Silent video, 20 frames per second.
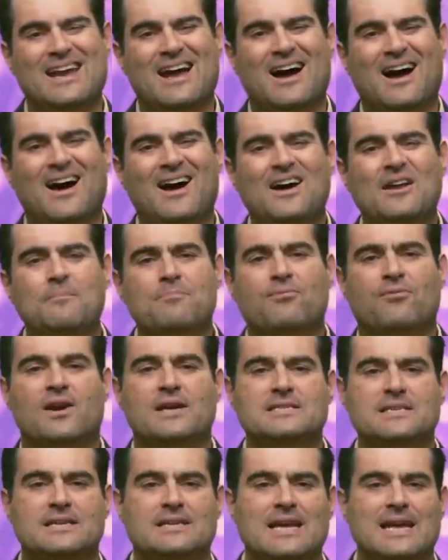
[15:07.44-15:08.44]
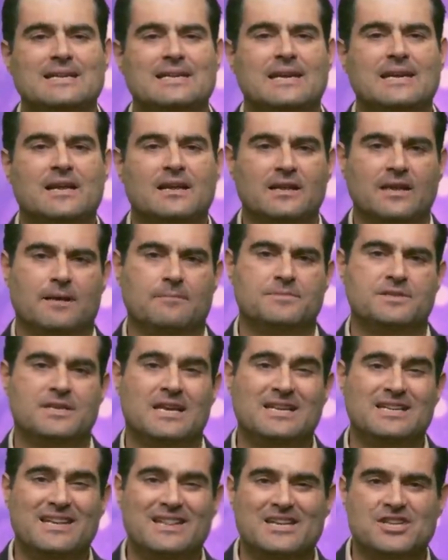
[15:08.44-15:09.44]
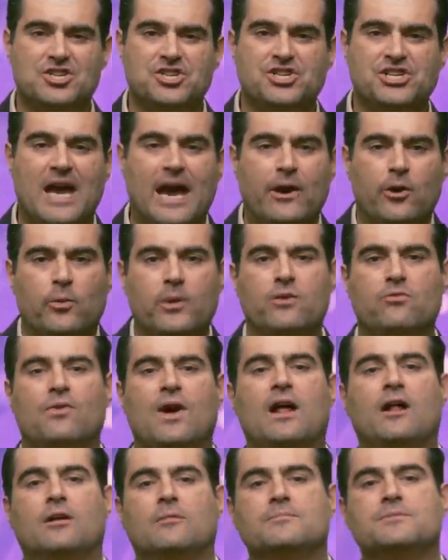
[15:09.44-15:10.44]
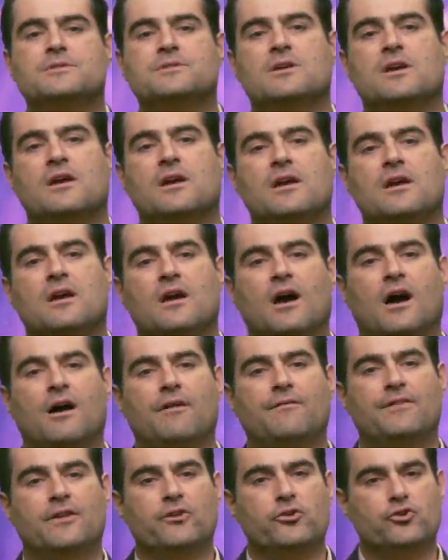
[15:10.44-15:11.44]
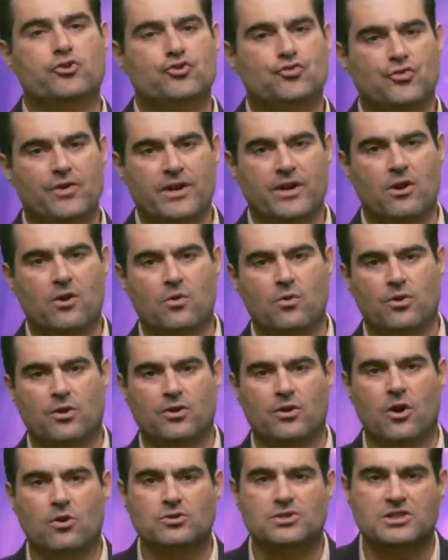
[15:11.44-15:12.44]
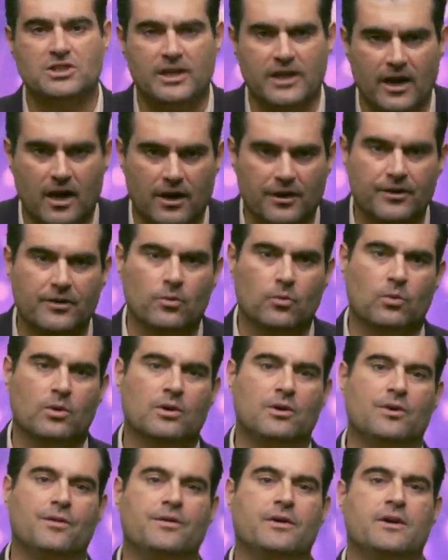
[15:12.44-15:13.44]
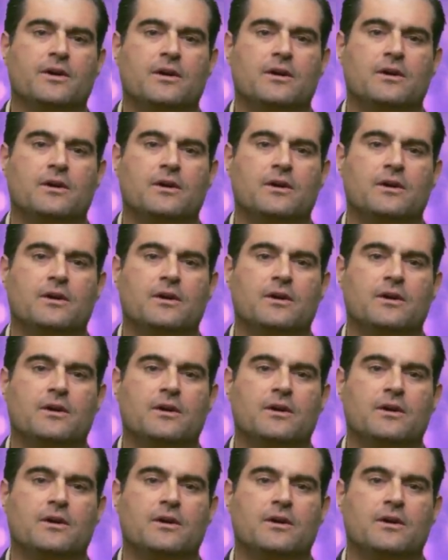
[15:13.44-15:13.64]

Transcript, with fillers: an unprecedented glimpse into the shadowy realms of the neutrino ghostly underworld